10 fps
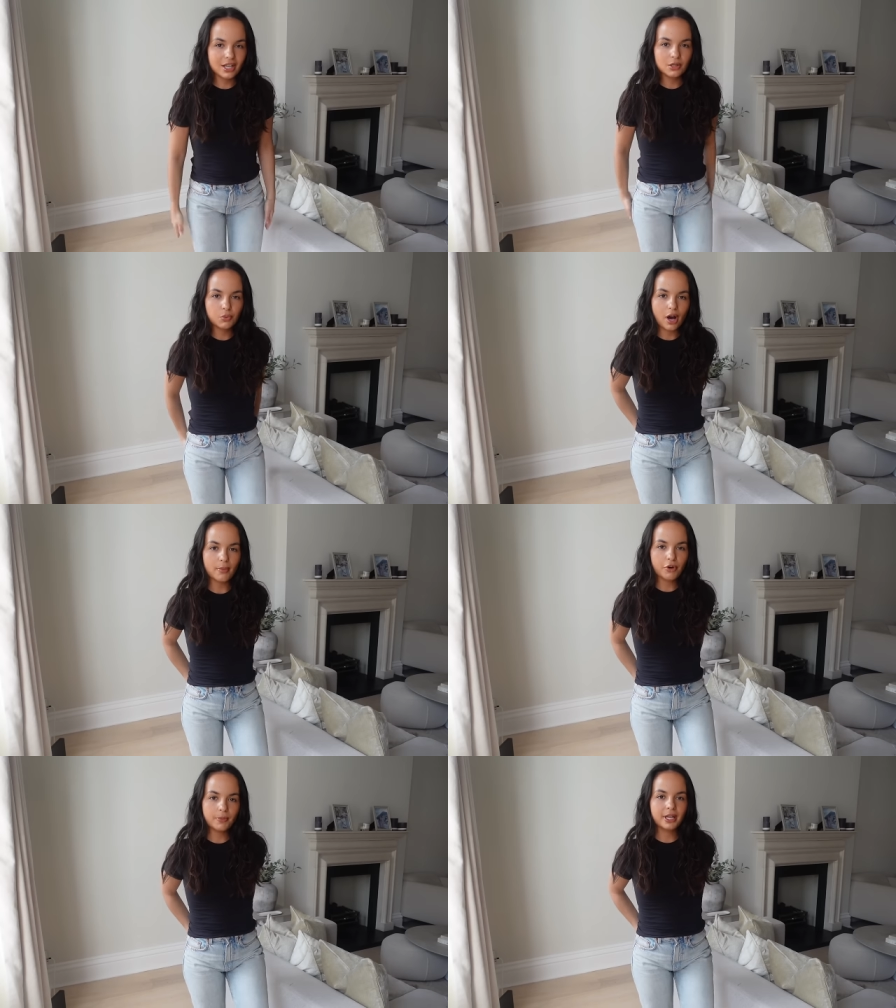is what
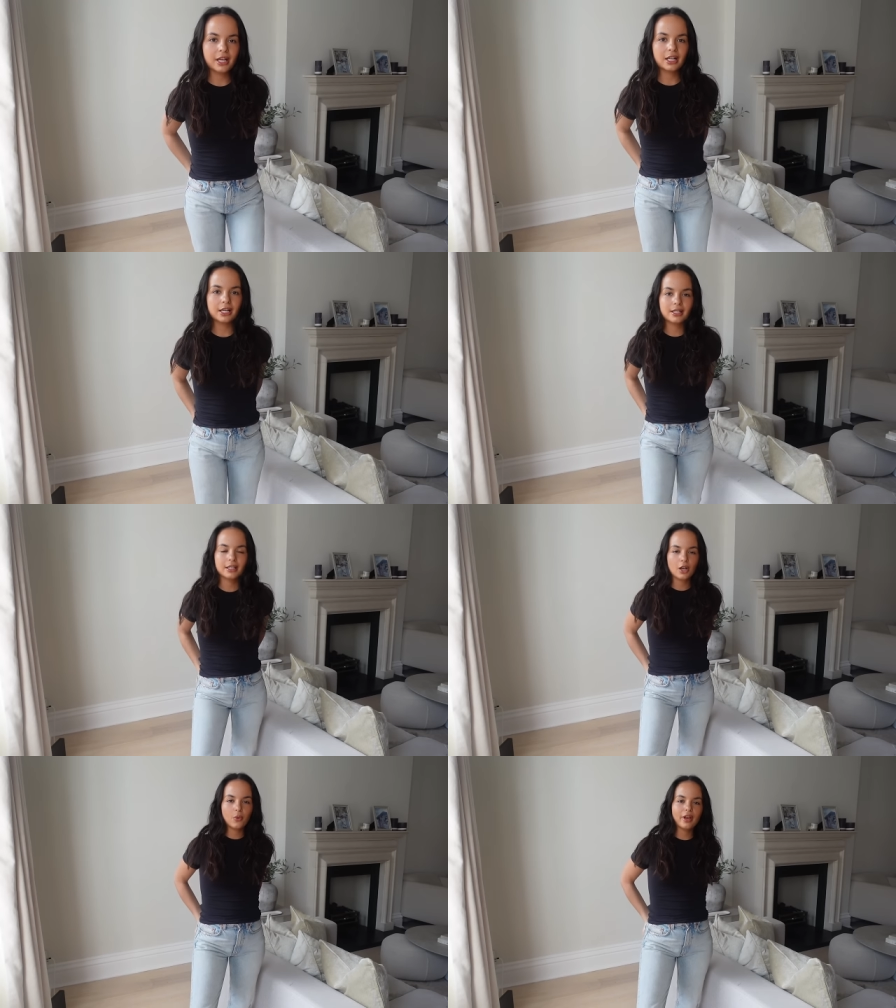I'm probably going to
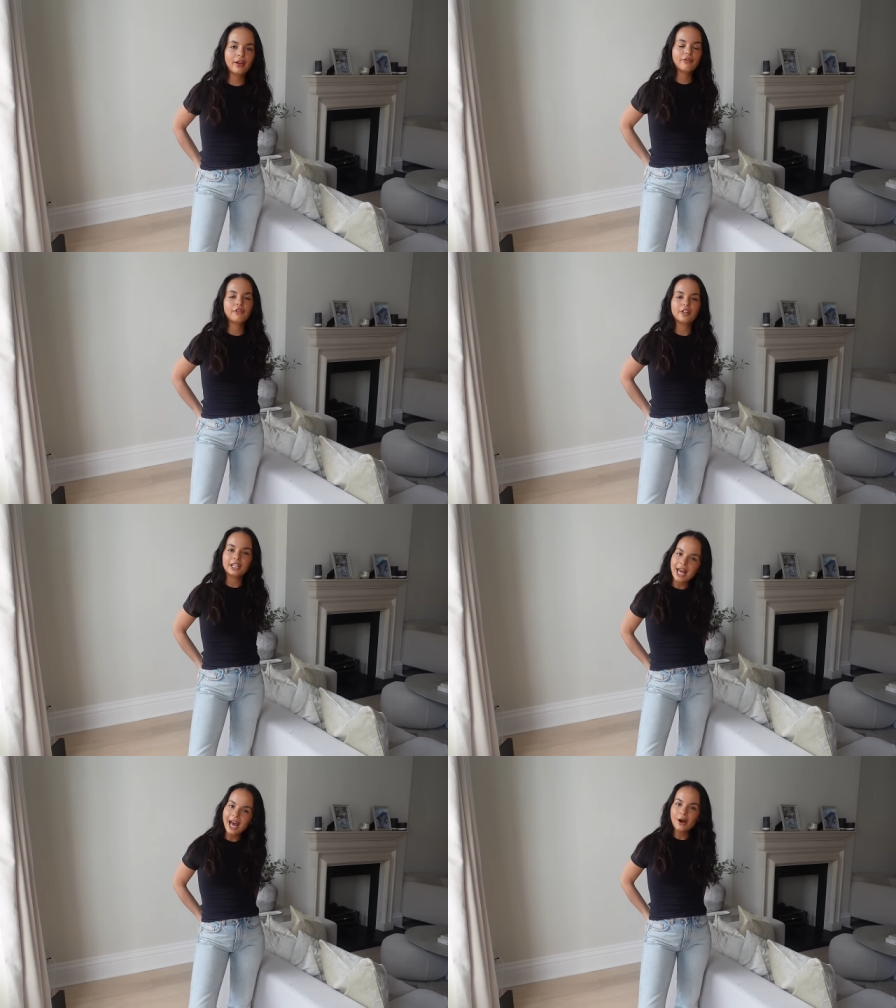stick with for
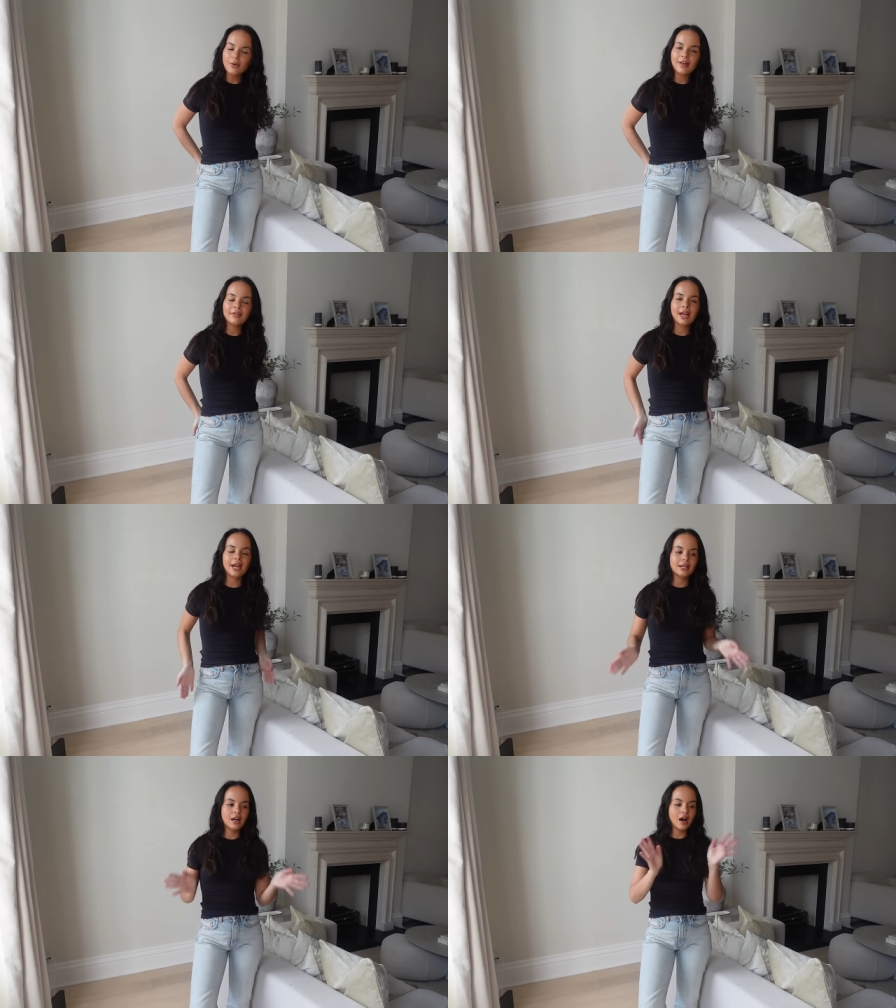now and
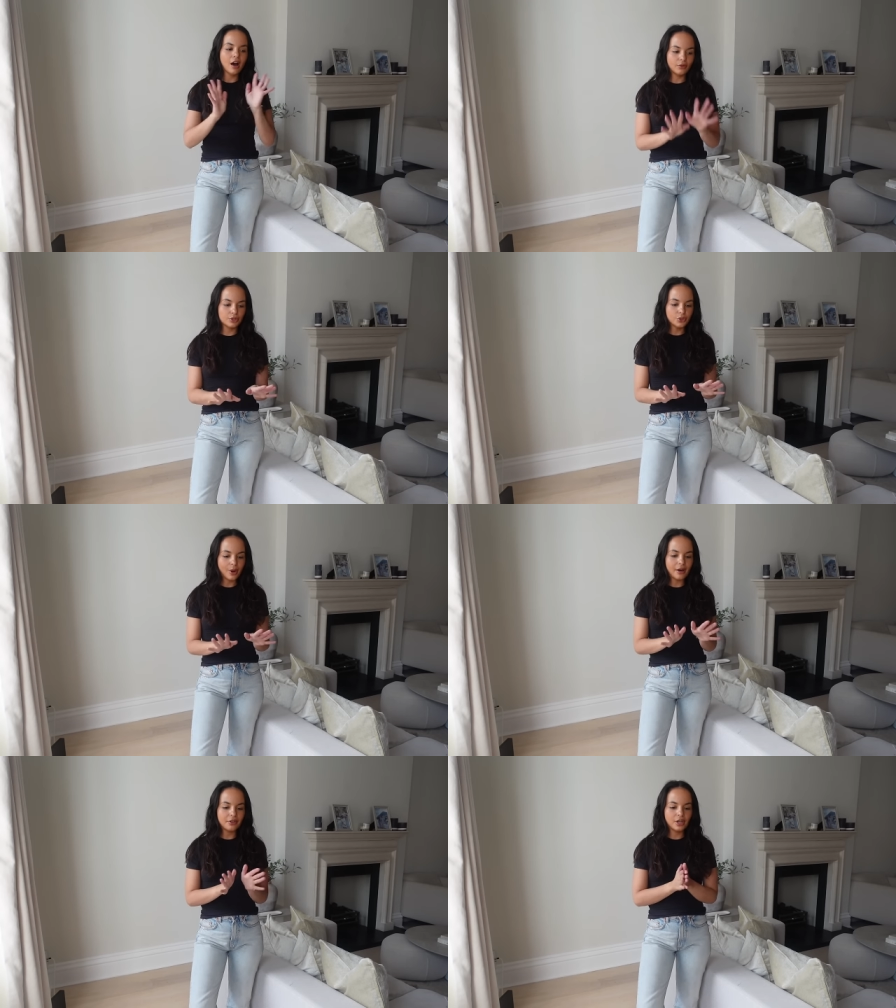then I'll
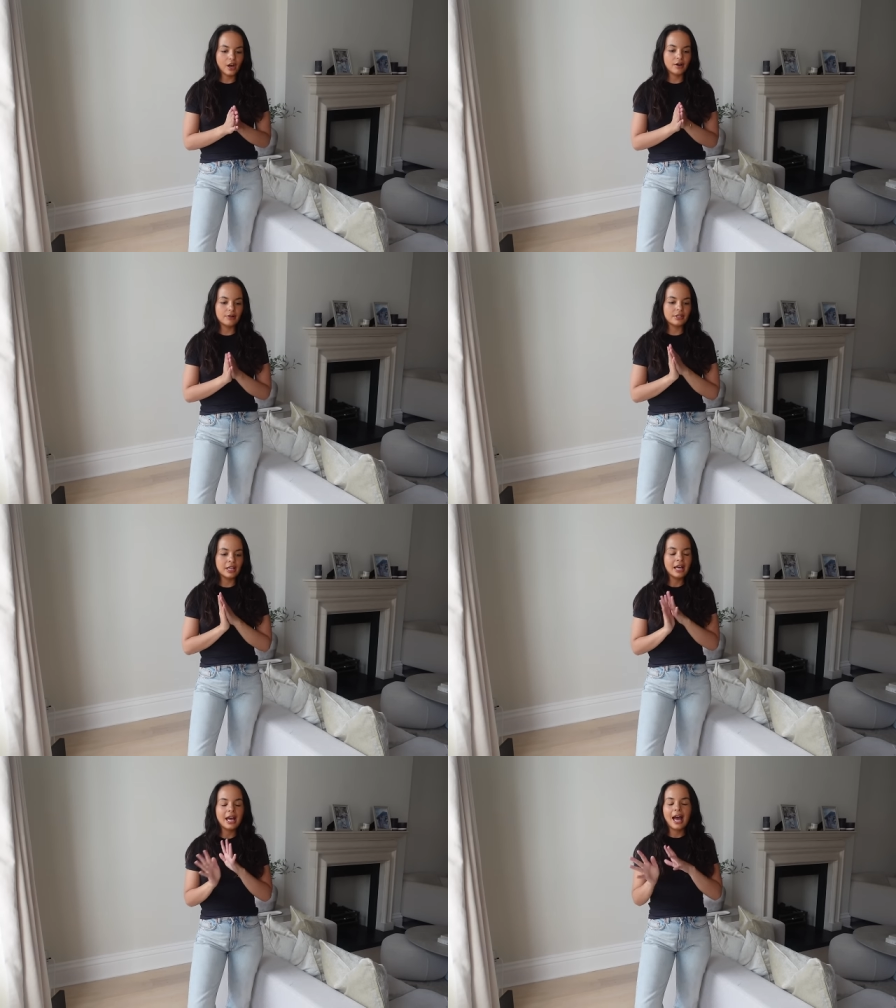sort out the girls
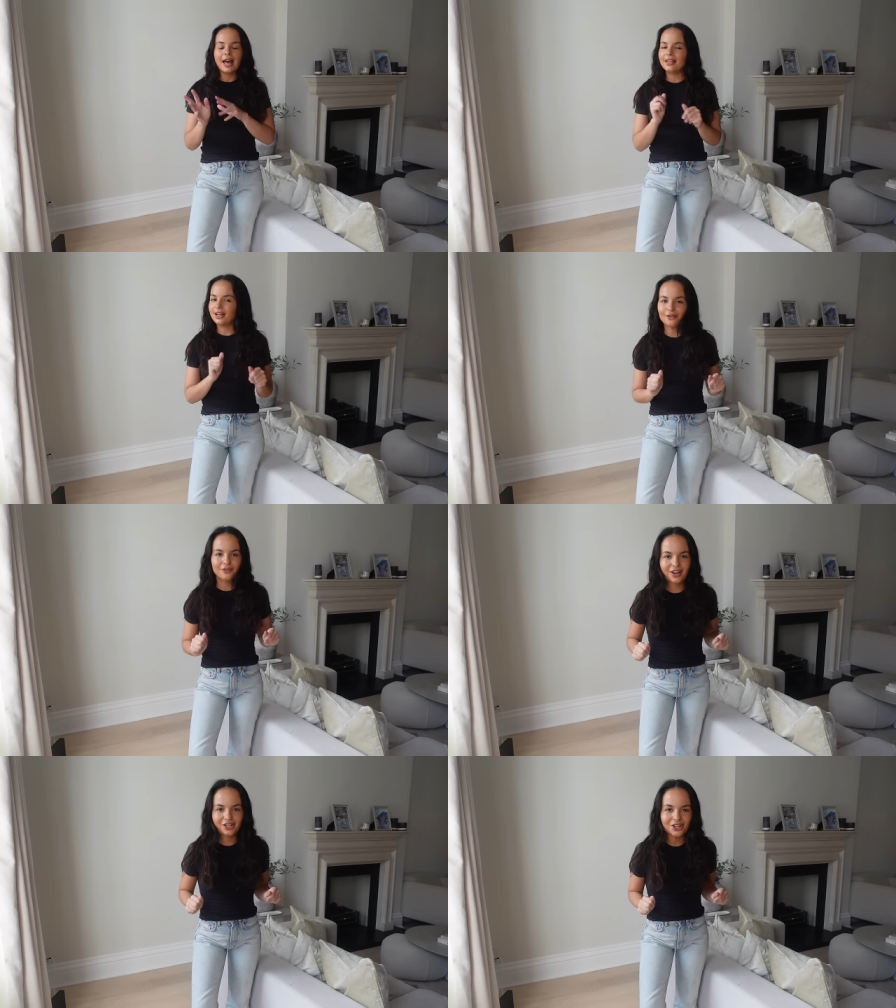and then I'll
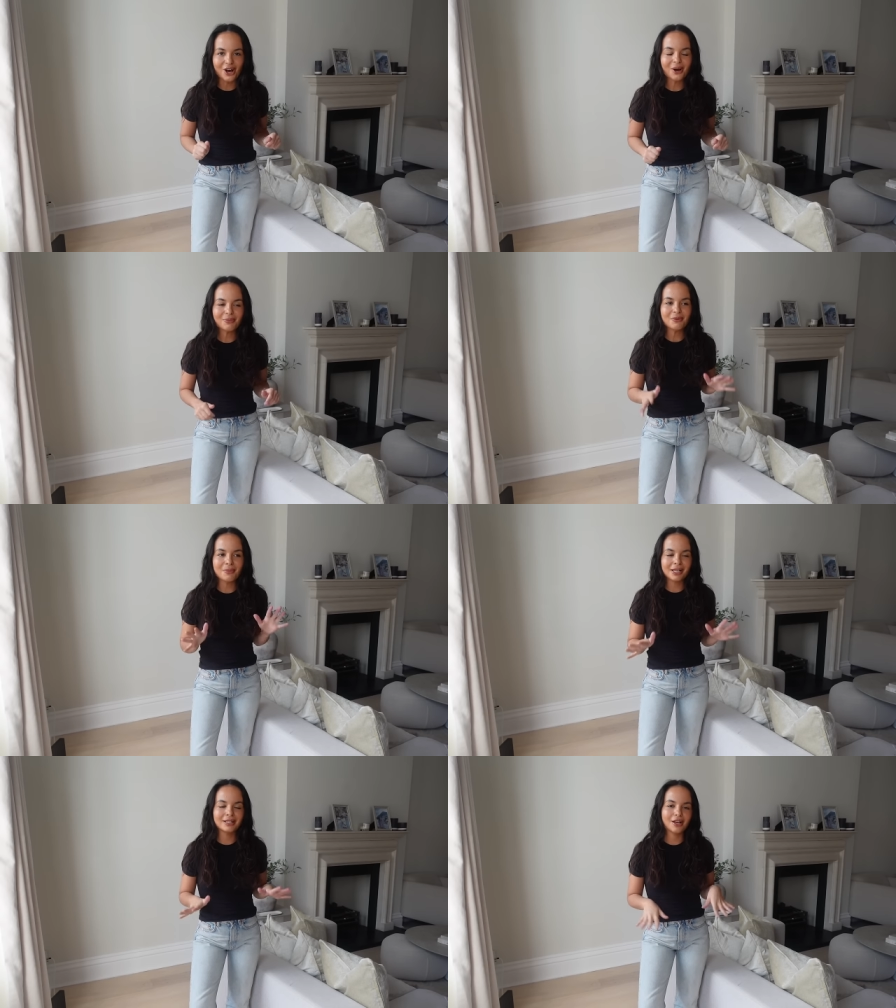finish up
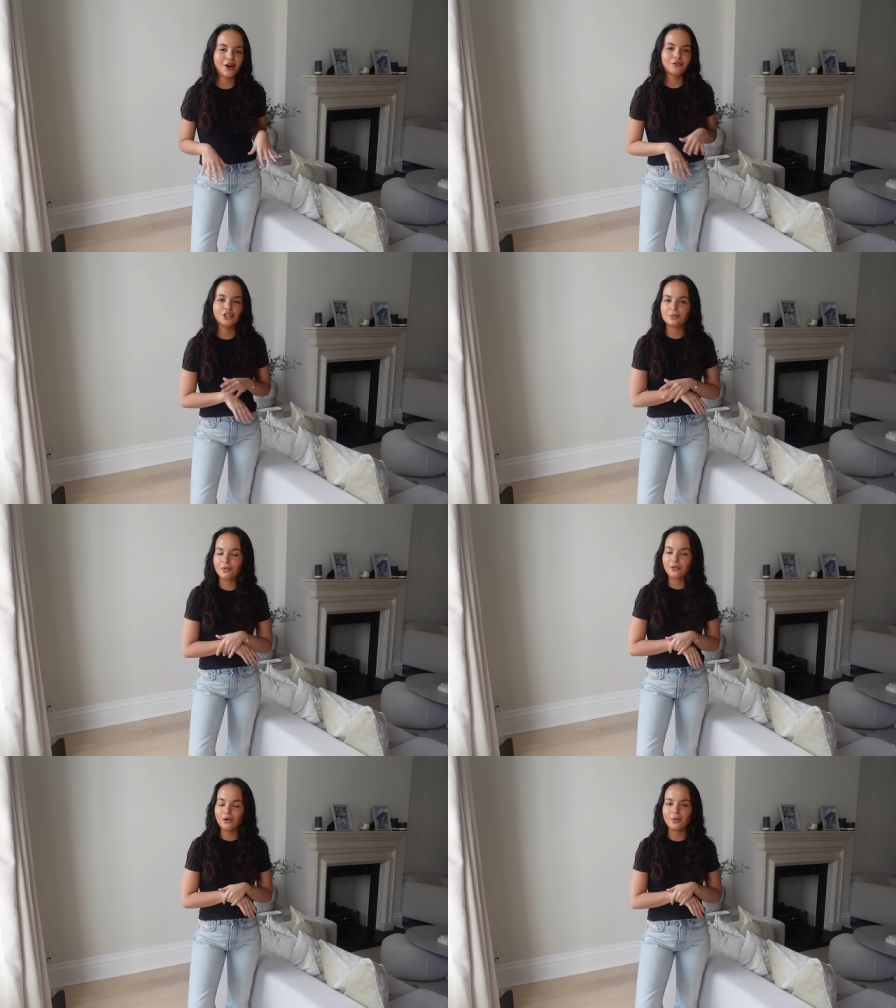myself just
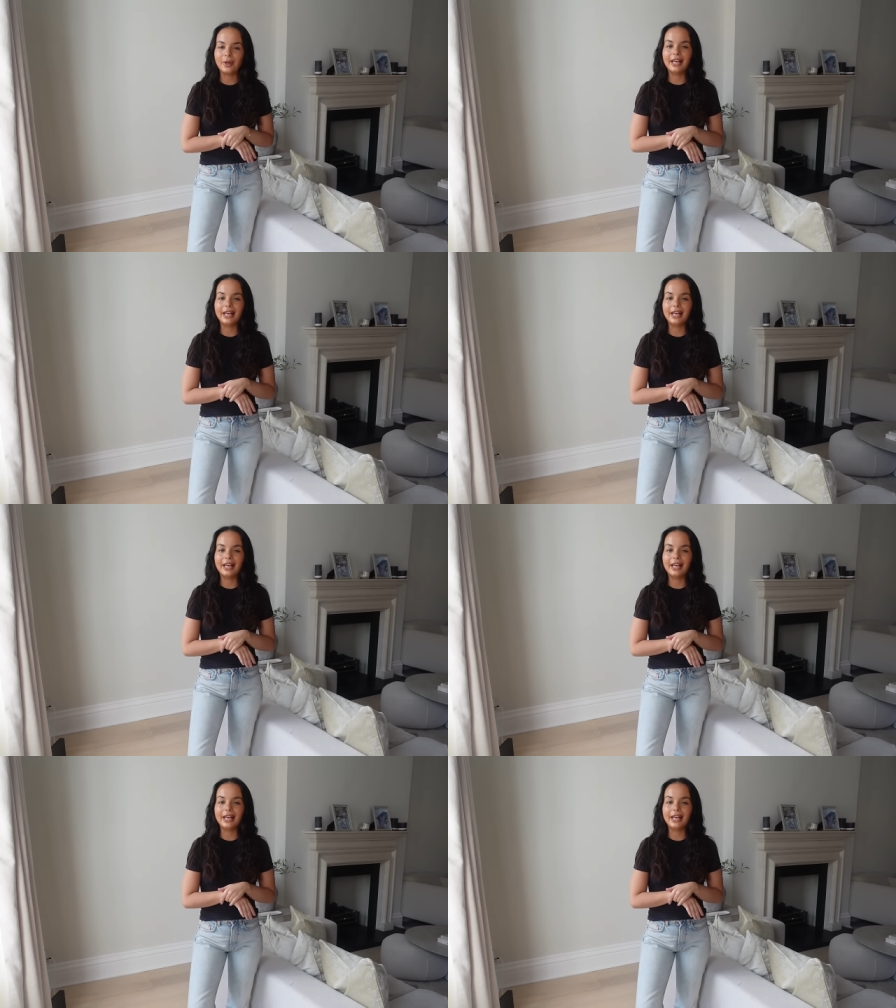before we